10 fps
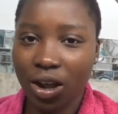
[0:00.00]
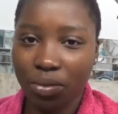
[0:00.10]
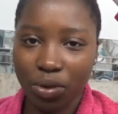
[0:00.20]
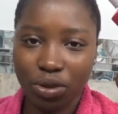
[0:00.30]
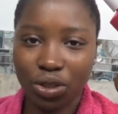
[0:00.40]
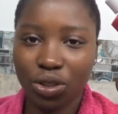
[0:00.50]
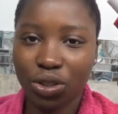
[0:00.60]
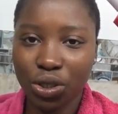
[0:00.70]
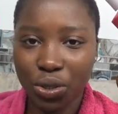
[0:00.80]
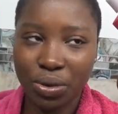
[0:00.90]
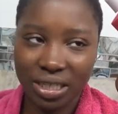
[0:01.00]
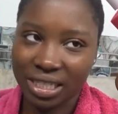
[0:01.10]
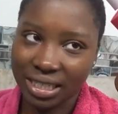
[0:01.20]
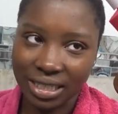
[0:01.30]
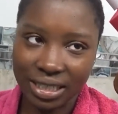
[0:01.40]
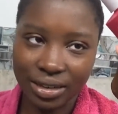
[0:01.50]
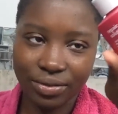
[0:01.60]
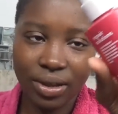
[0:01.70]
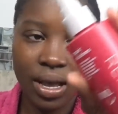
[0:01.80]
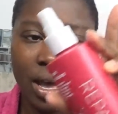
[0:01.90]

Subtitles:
almost too intensive.